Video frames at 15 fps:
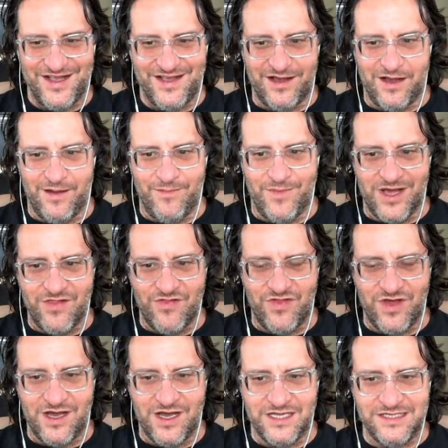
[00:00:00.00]

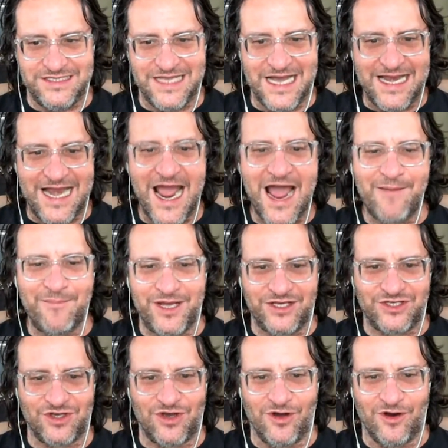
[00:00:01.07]
The
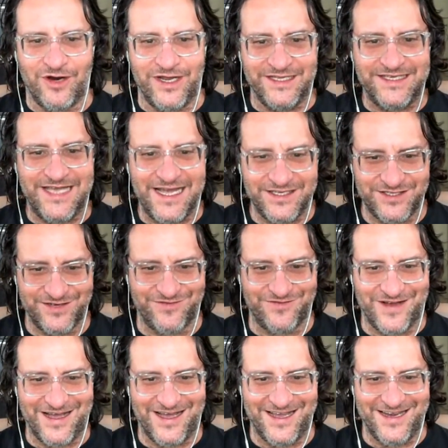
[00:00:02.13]
dynamics are
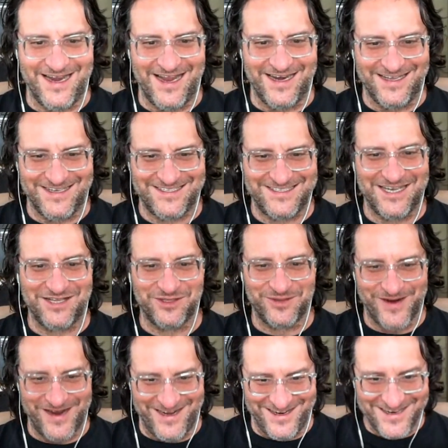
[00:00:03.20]
intensified and
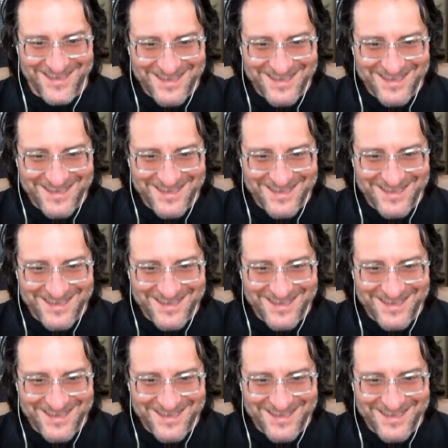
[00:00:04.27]
accelerated,